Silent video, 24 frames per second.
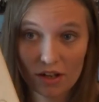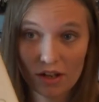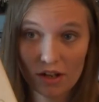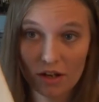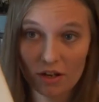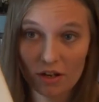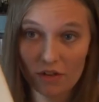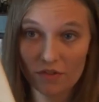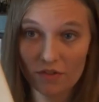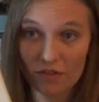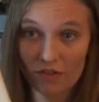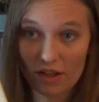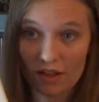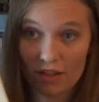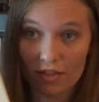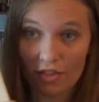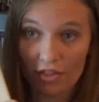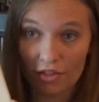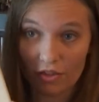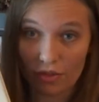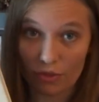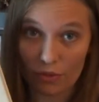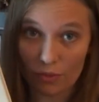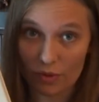of
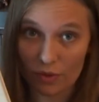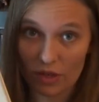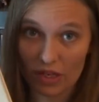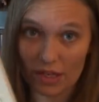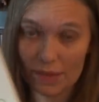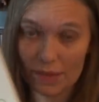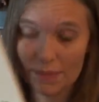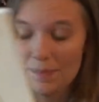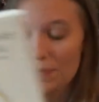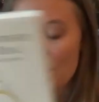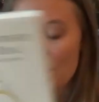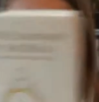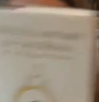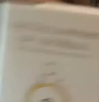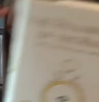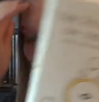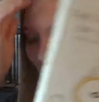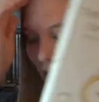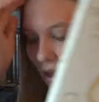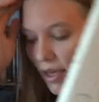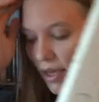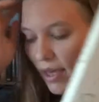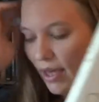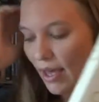the three,
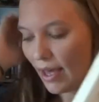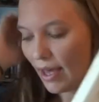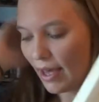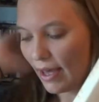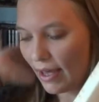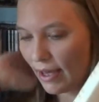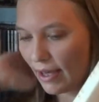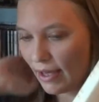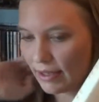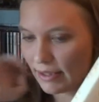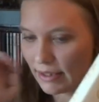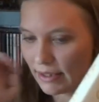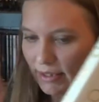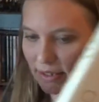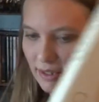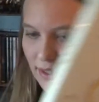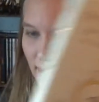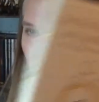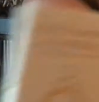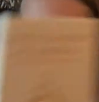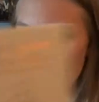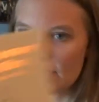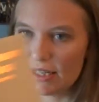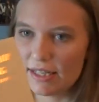and
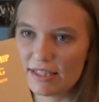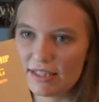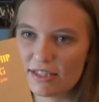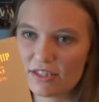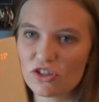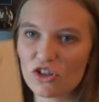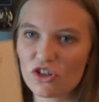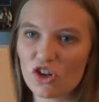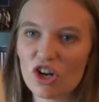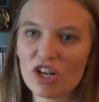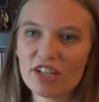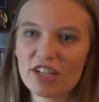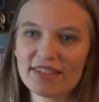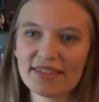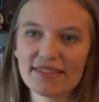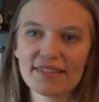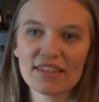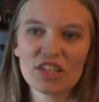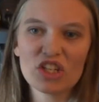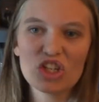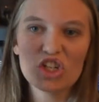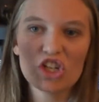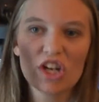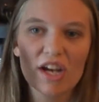it starts in
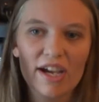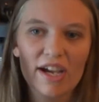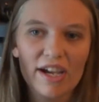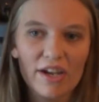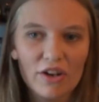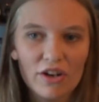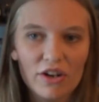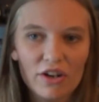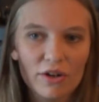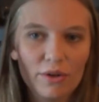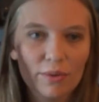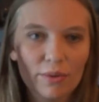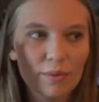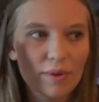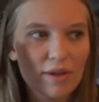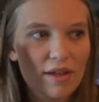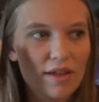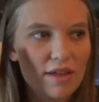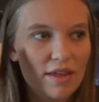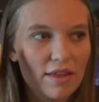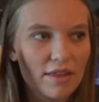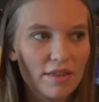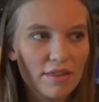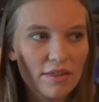the Shire
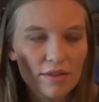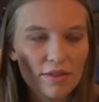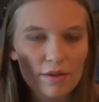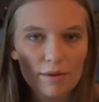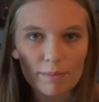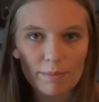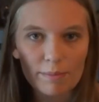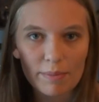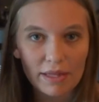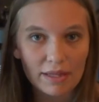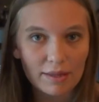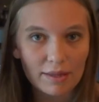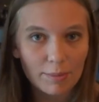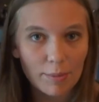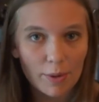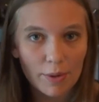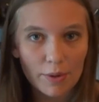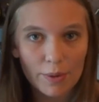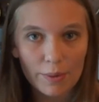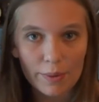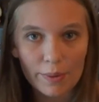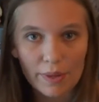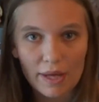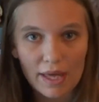with
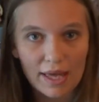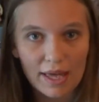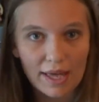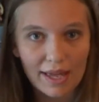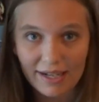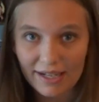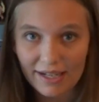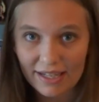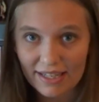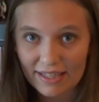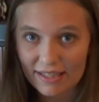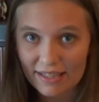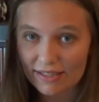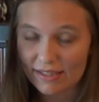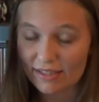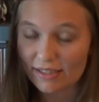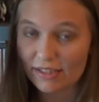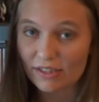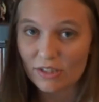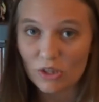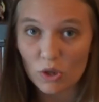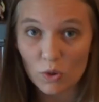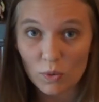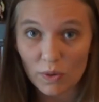Bilbo and his
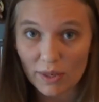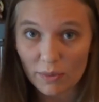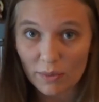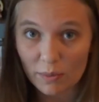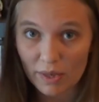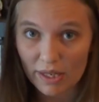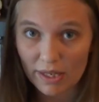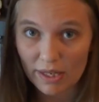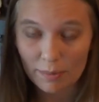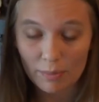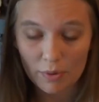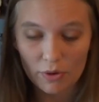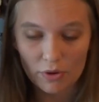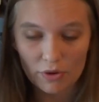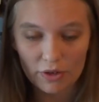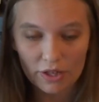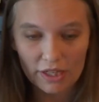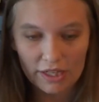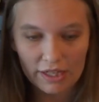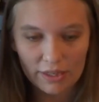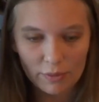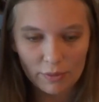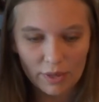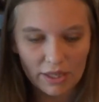going away
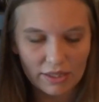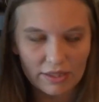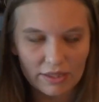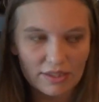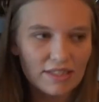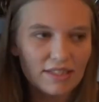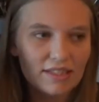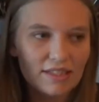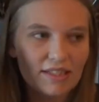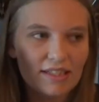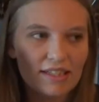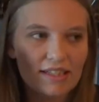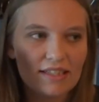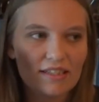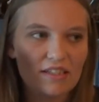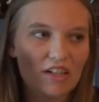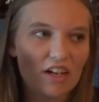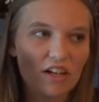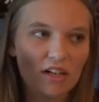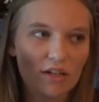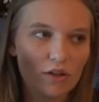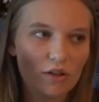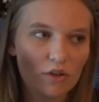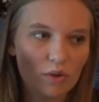party. Well, it's
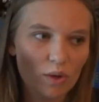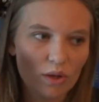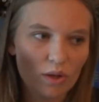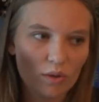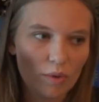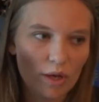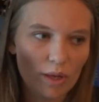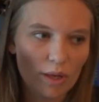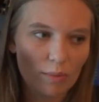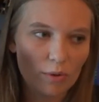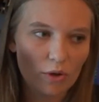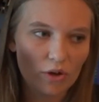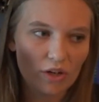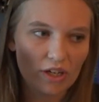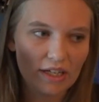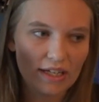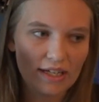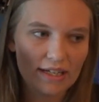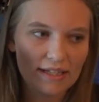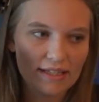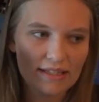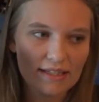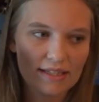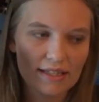not a going away party,
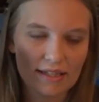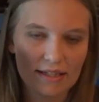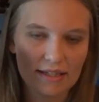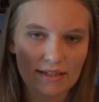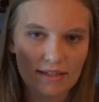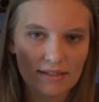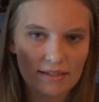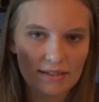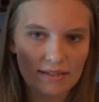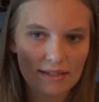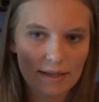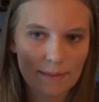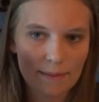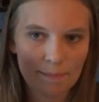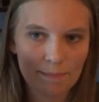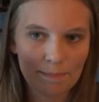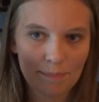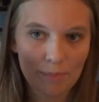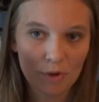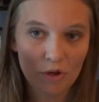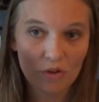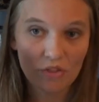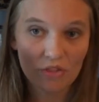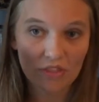it's his
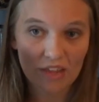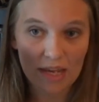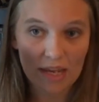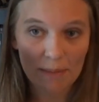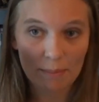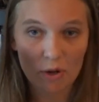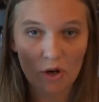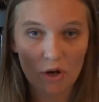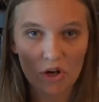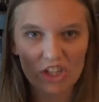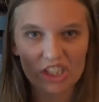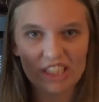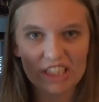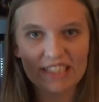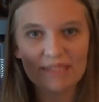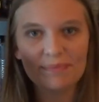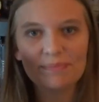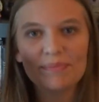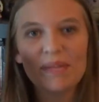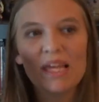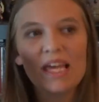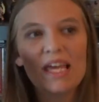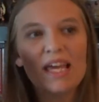birthday party,